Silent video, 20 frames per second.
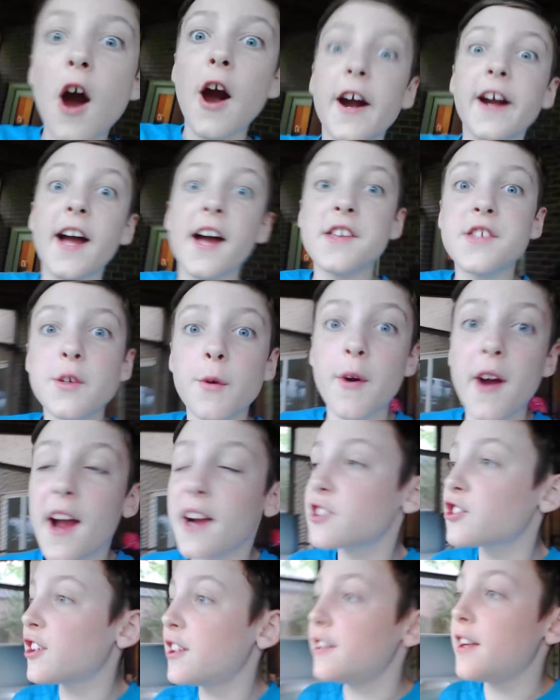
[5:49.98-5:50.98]
Alright guys, so we're
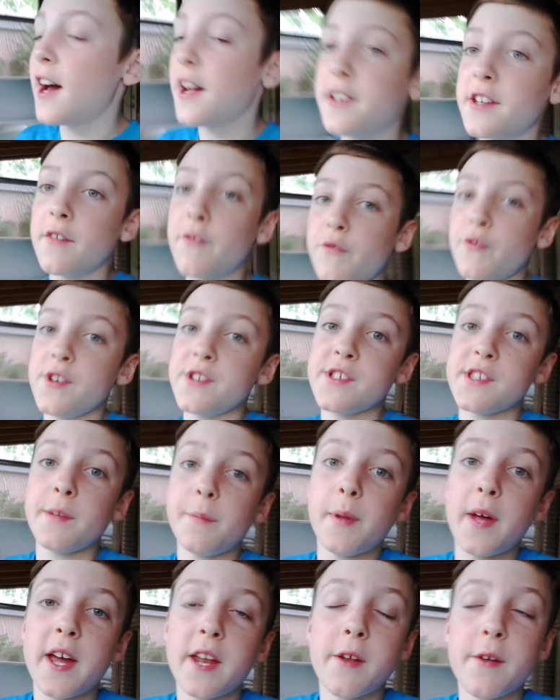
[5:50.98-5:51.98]
actually not done freezing the
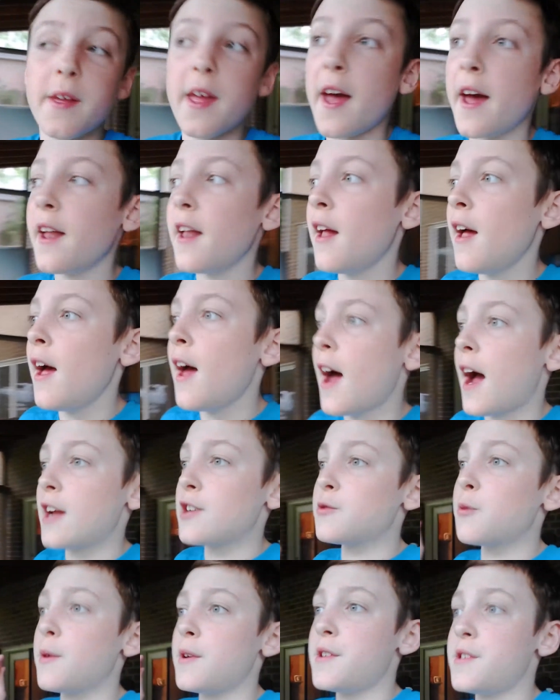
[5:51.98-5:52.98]
Play-Doh yet. I
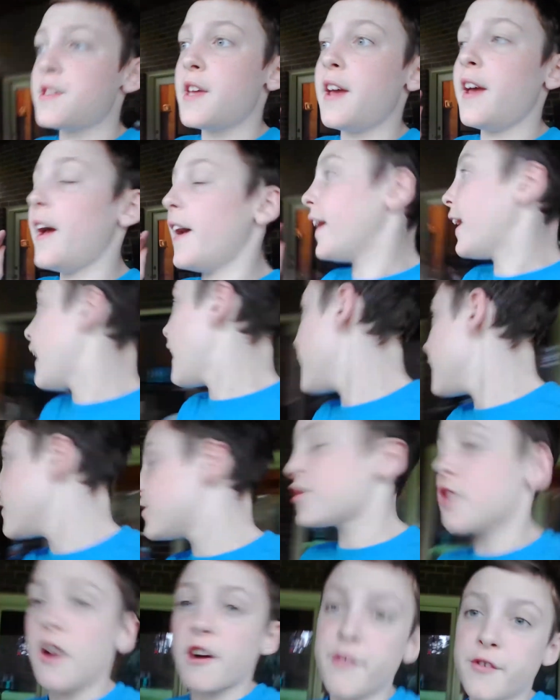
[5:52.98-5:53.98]
just wanted to say again,
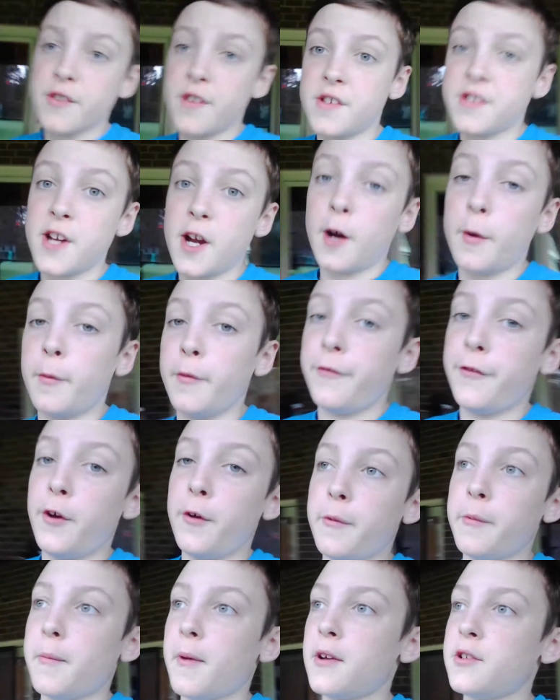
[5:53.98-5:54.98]
sorry for the terrible
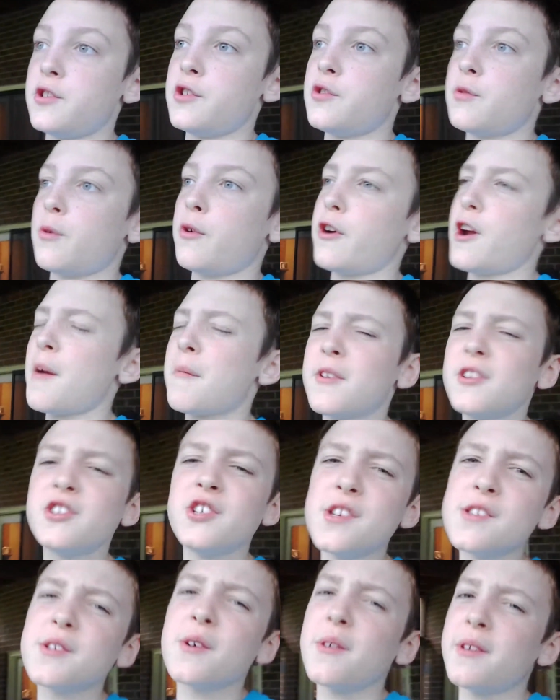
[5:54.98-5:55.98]
filming by GingaWarrior. I mean,
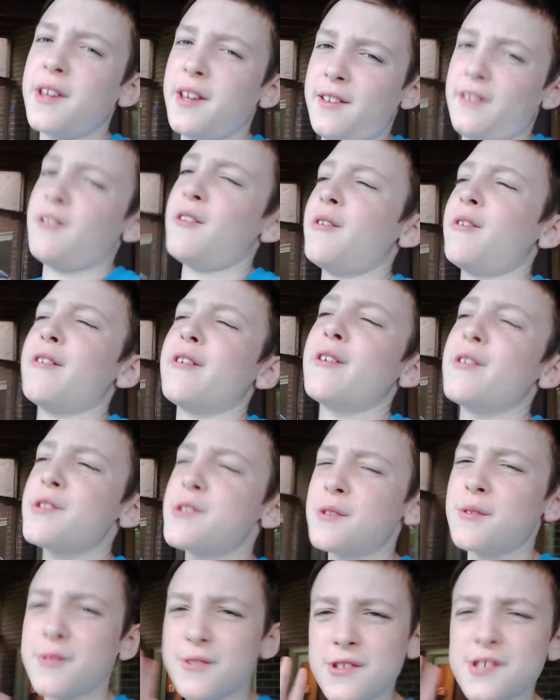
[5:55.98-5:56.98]
she's only a little girl,
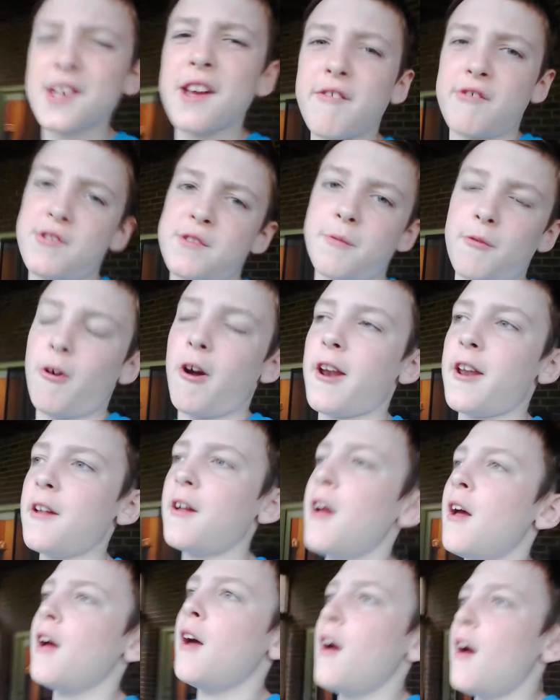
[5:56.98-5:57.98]
so just give her some credit.
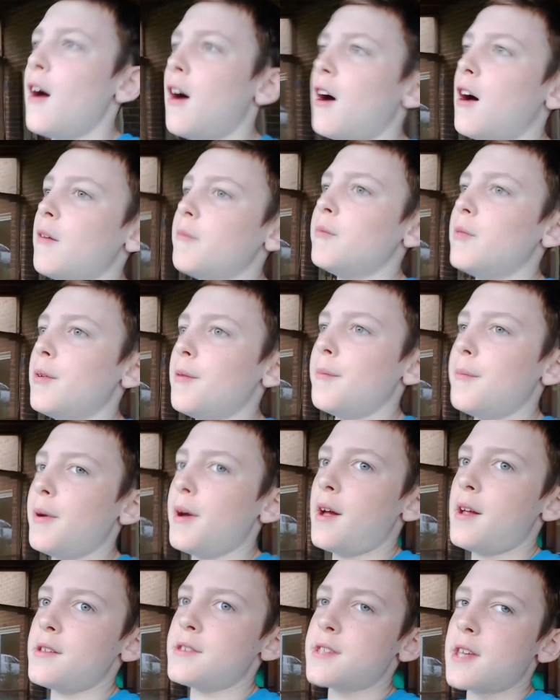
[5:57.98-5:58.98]

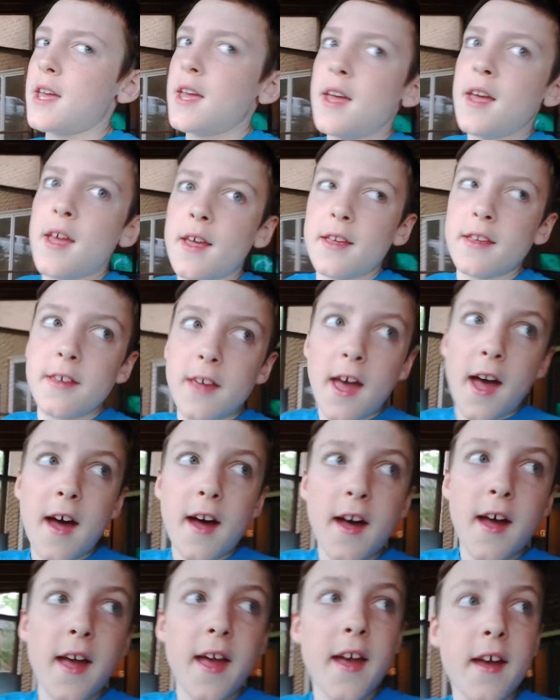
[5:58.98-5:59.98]
But
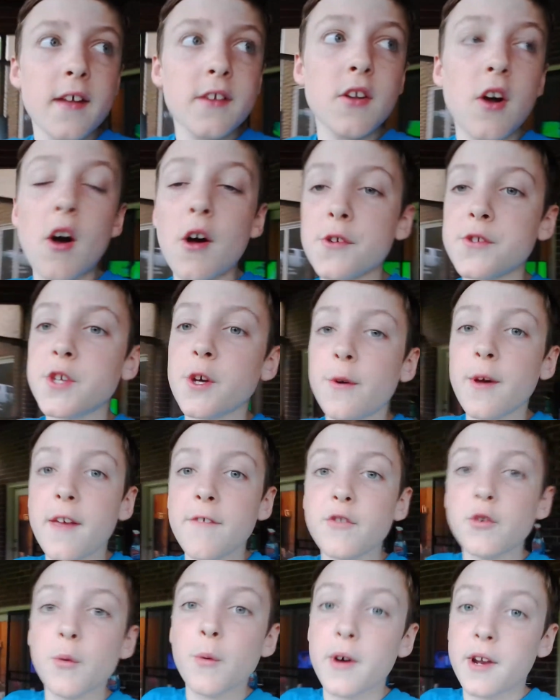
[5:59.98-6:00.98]
yeah, and also
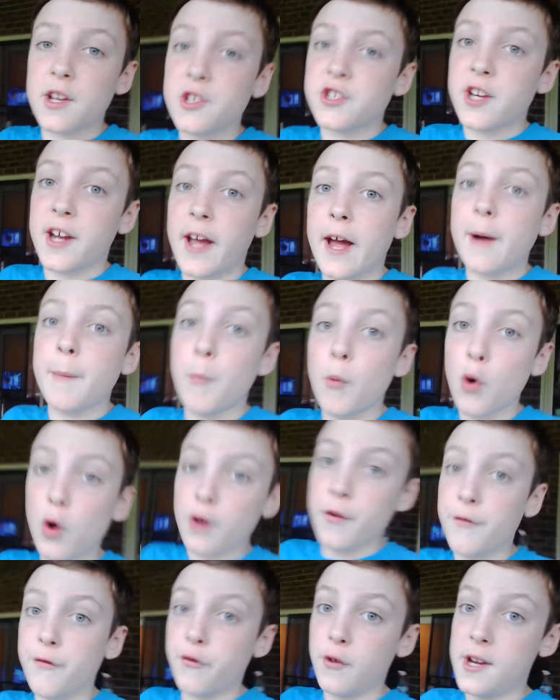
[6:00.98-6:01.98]
if you want to check out
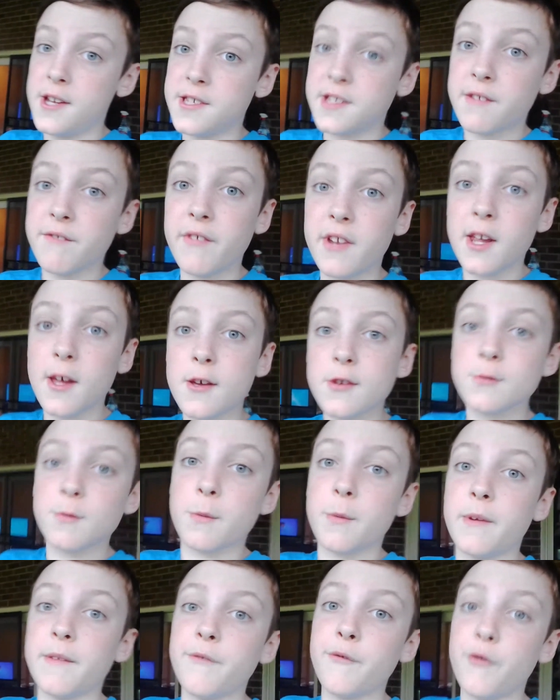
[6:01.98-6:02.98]
more freezing videos when we